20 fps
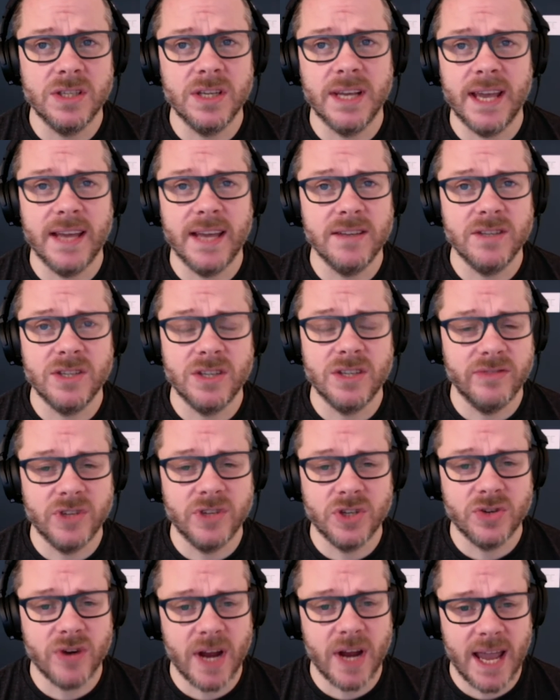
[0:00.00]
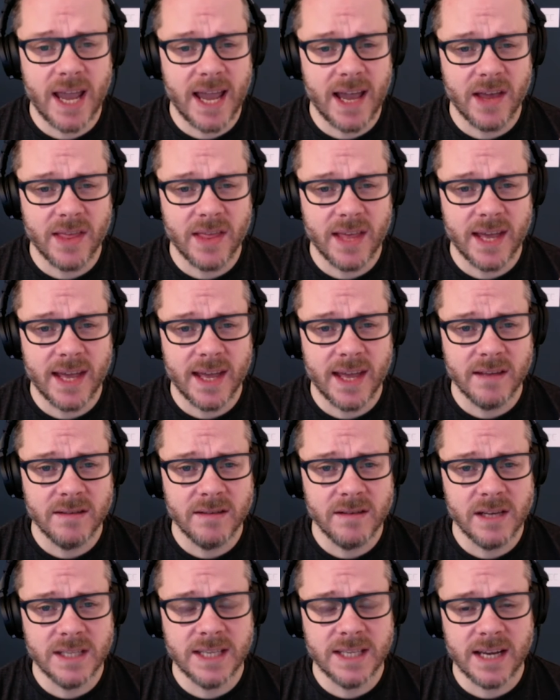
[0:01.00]
to get stuff straight out there,
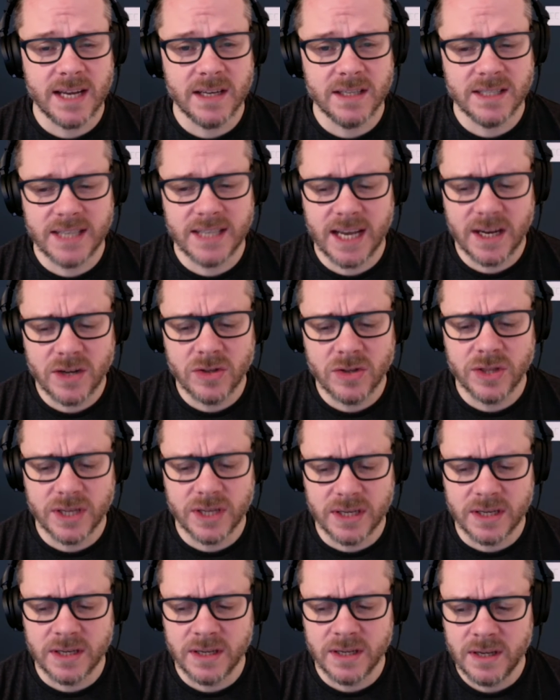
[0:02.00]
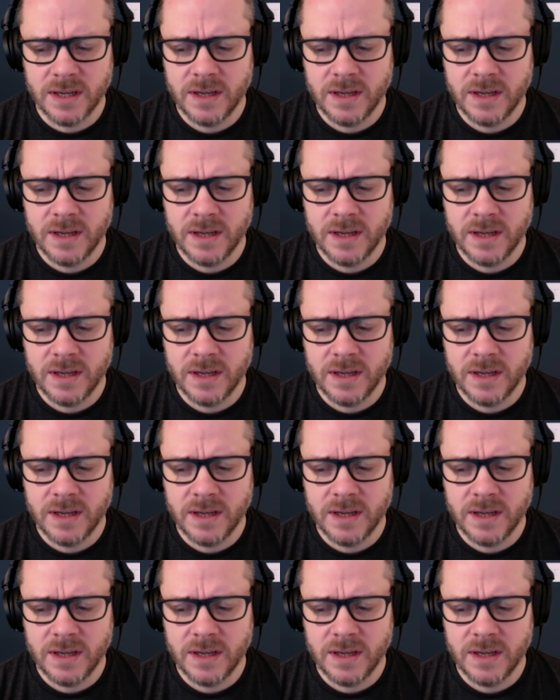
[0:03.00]
tackle the